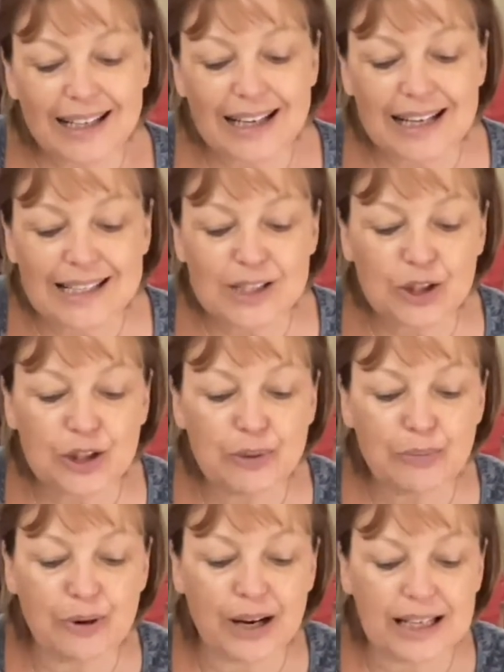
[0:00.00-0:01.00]
It's good
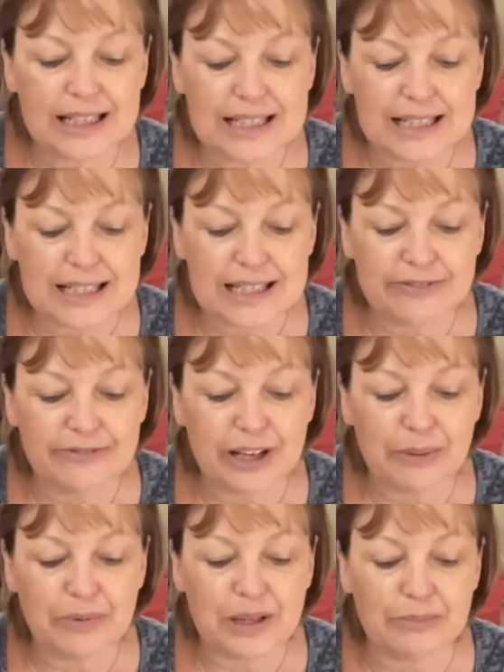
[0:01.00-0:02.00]
practice to
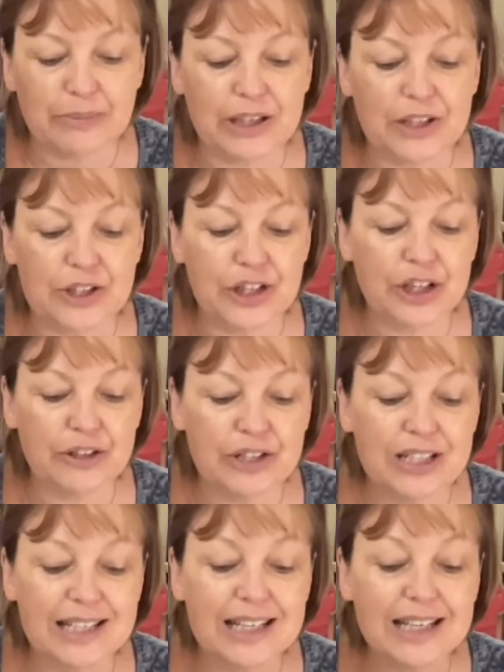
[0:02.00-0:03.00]
flip them because you're going
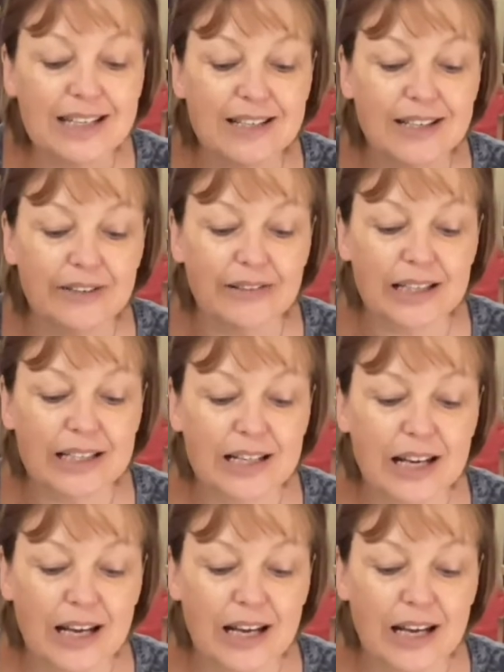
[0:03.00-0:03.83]
to need to do it